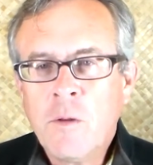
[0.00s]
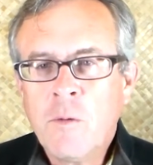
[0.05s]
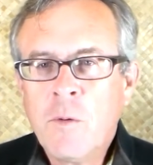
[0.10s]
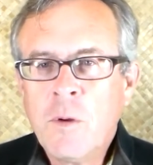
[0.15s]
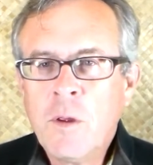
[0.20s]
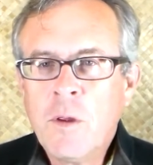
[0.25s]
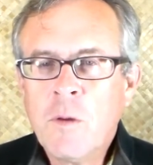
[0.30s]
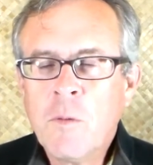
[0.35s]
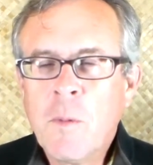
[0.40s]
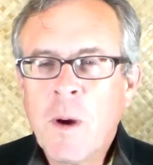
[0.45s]

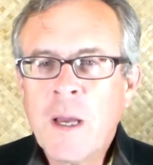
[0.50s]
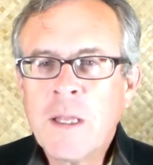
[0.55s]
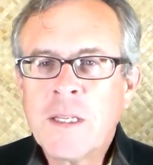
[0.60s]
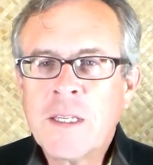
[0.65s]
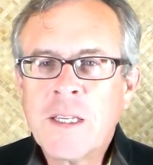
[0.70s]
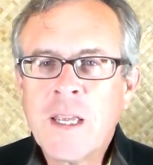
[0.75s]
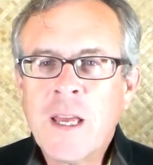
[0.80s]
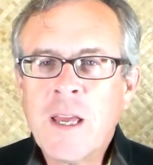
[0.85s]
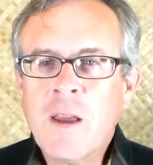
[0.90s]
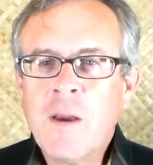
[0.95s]
you, you might
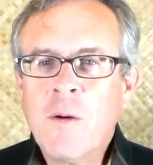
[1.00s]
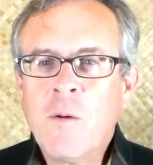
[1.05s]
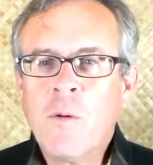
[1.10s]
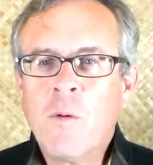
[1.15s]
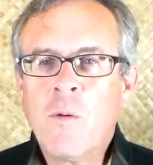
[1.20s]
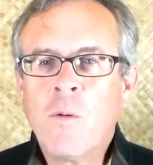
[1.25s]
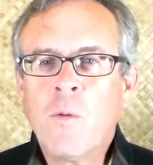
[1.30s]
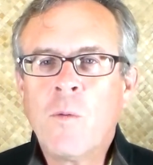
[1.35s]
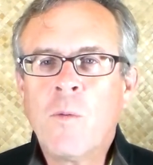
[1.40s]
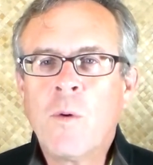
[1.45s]
say
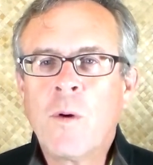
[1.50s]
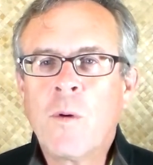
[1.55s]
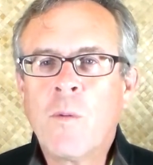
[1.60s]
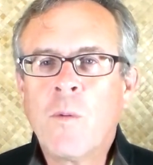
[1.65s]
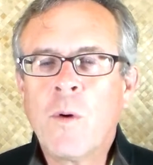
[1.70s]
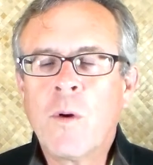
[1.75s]
we're,